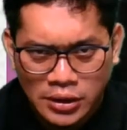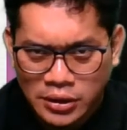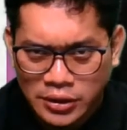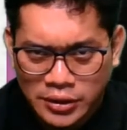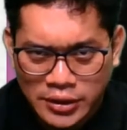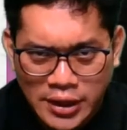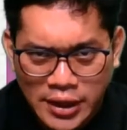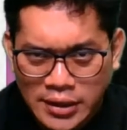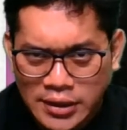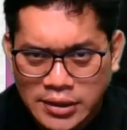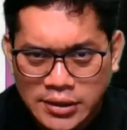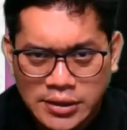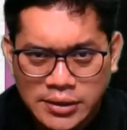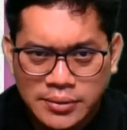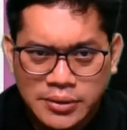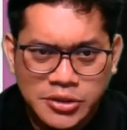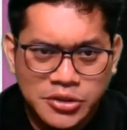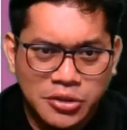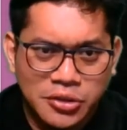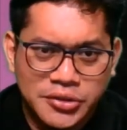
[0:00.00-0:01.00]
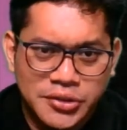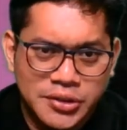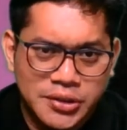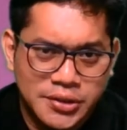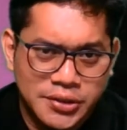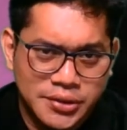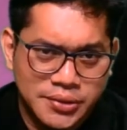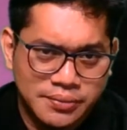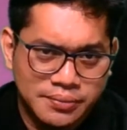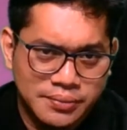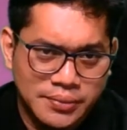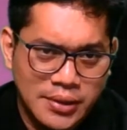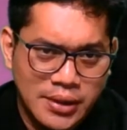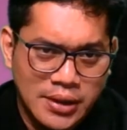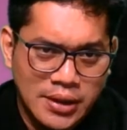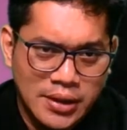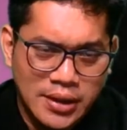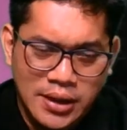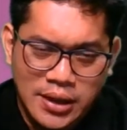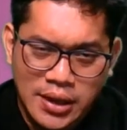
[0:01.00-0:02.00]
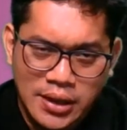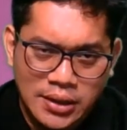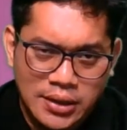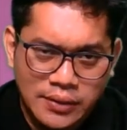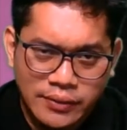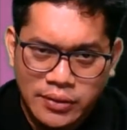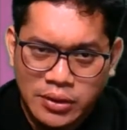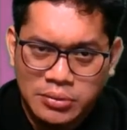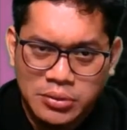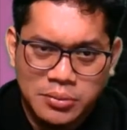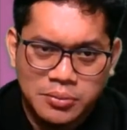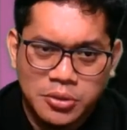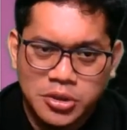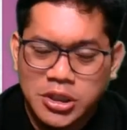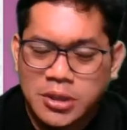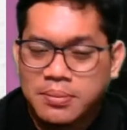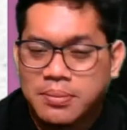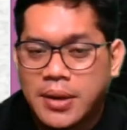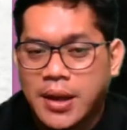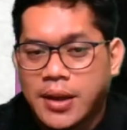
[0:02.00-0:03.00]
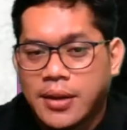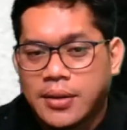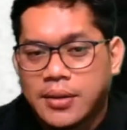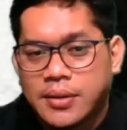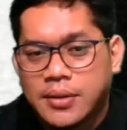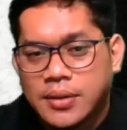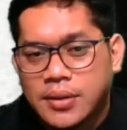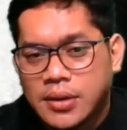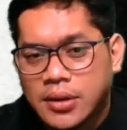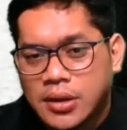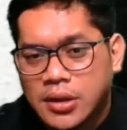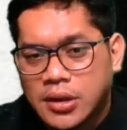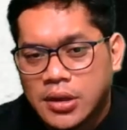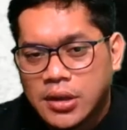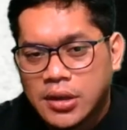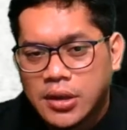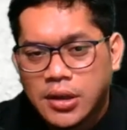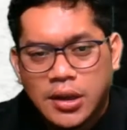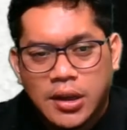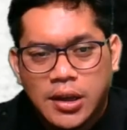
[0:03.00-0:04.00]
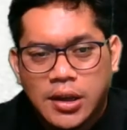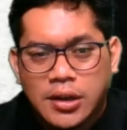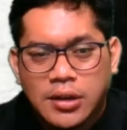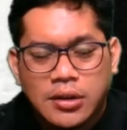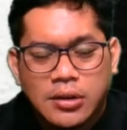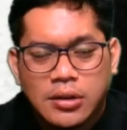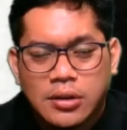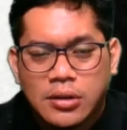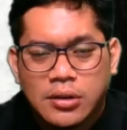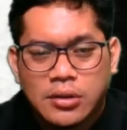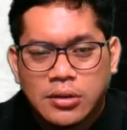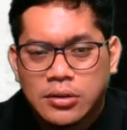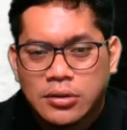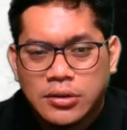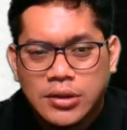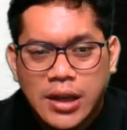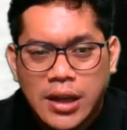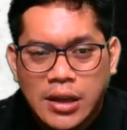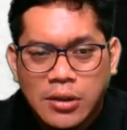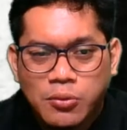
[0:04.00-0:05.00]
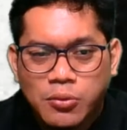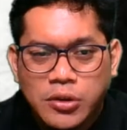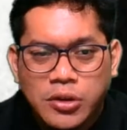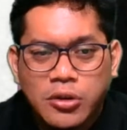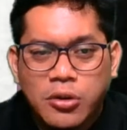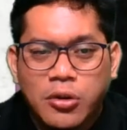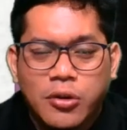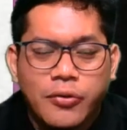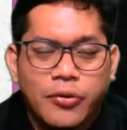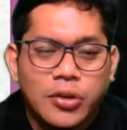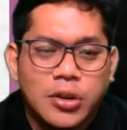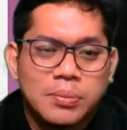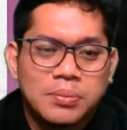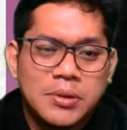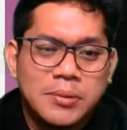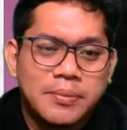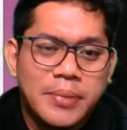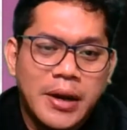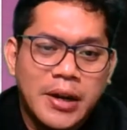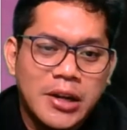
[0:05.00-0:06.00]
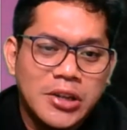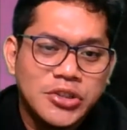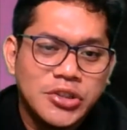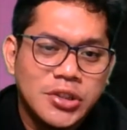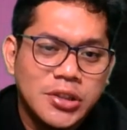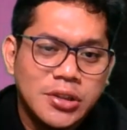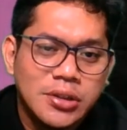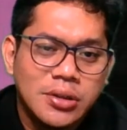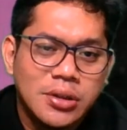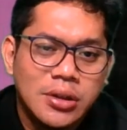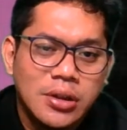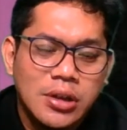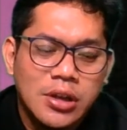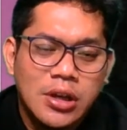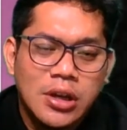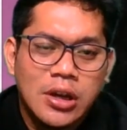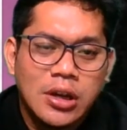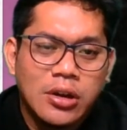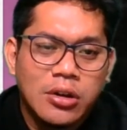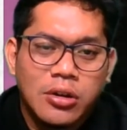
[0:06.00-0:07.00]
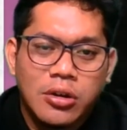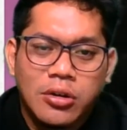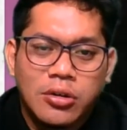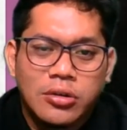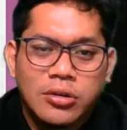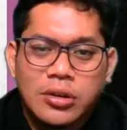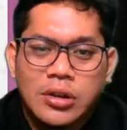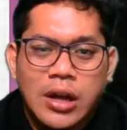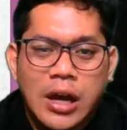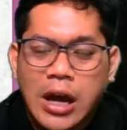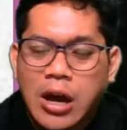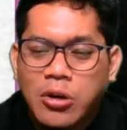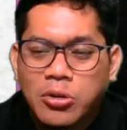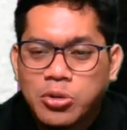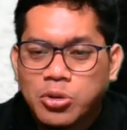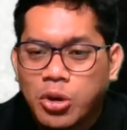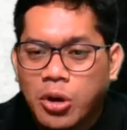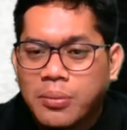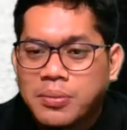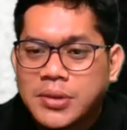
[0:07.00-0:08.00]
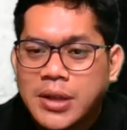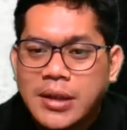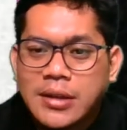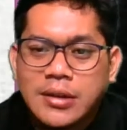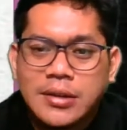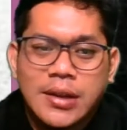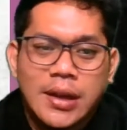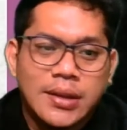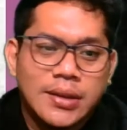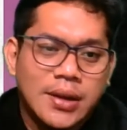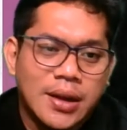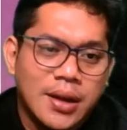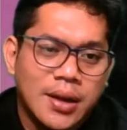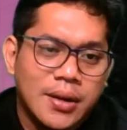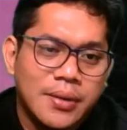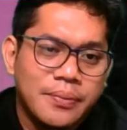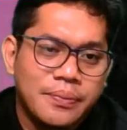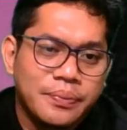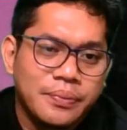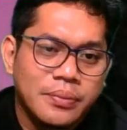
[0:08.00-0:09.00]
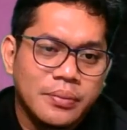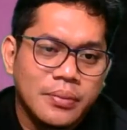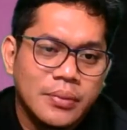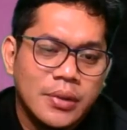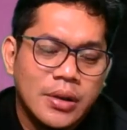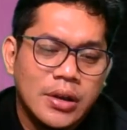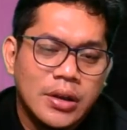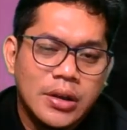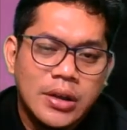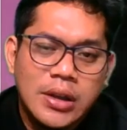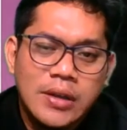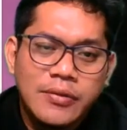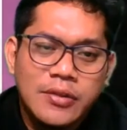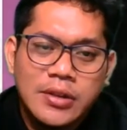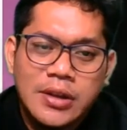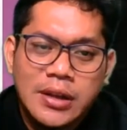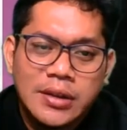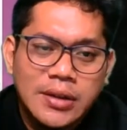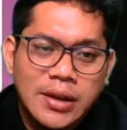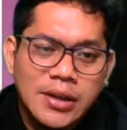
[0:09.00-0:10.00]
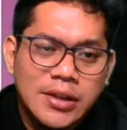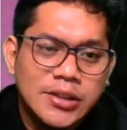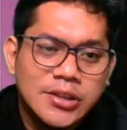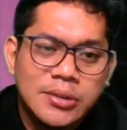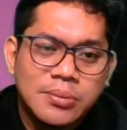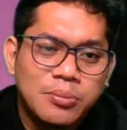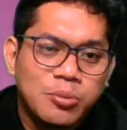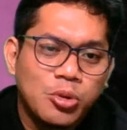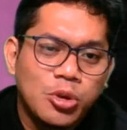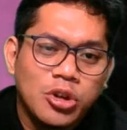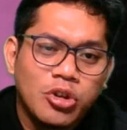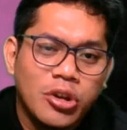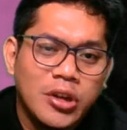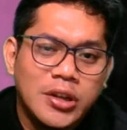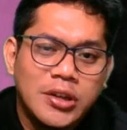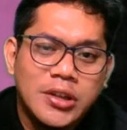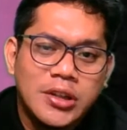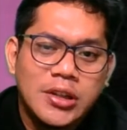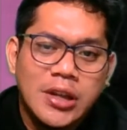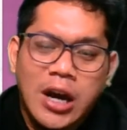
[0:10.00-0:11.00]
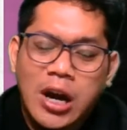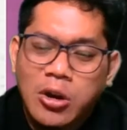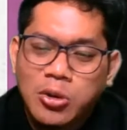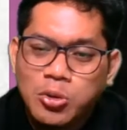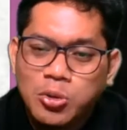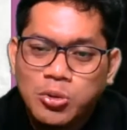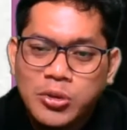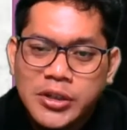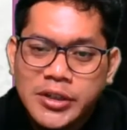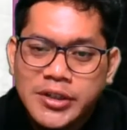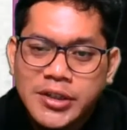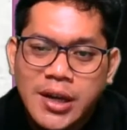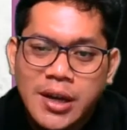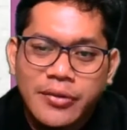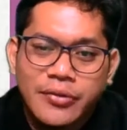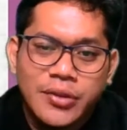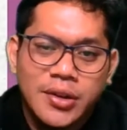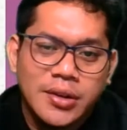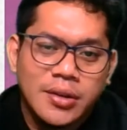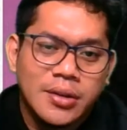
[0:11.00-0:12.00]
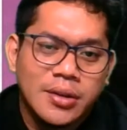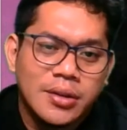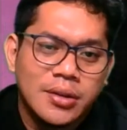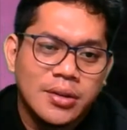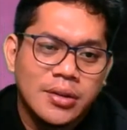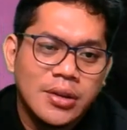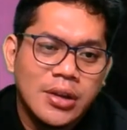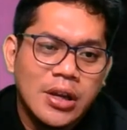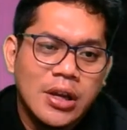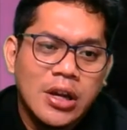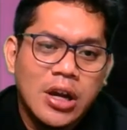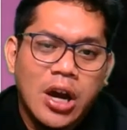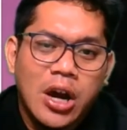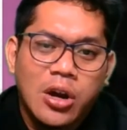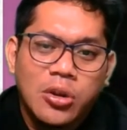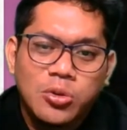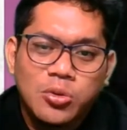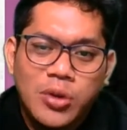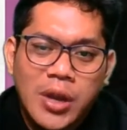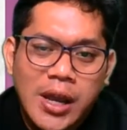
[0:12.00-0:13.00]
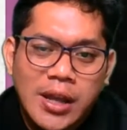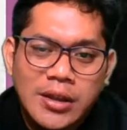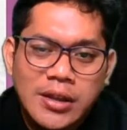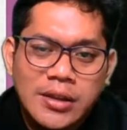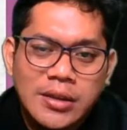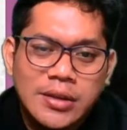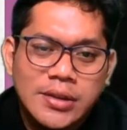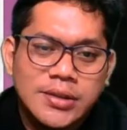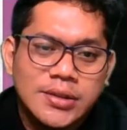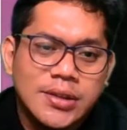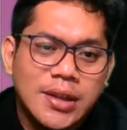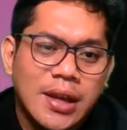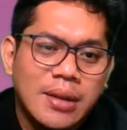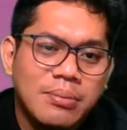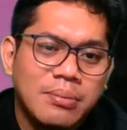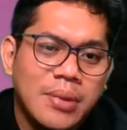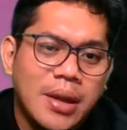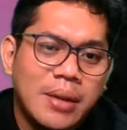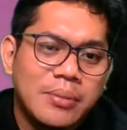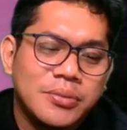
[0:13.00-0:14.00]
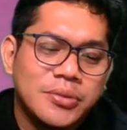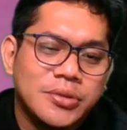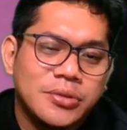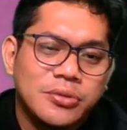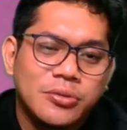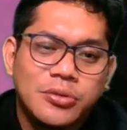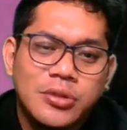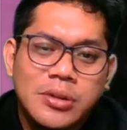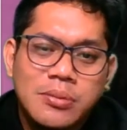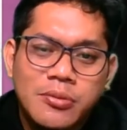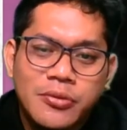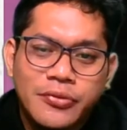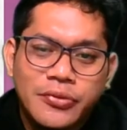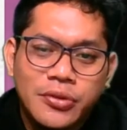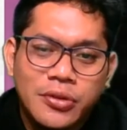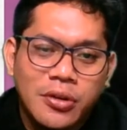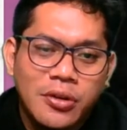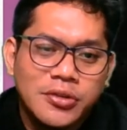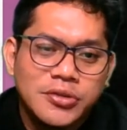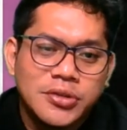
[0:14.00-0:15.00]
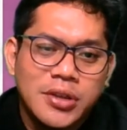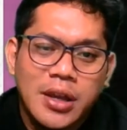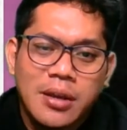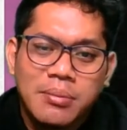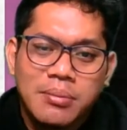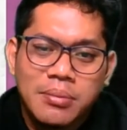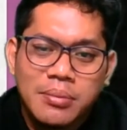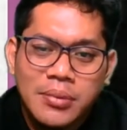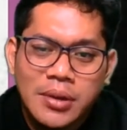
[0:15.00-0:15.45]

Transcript: gather the resources, and develop the project plan, and then we go for the preparation on how to obtain the data. If the data is a poor quality, how to redraft it, how to edit the scan maps, to remove noise, and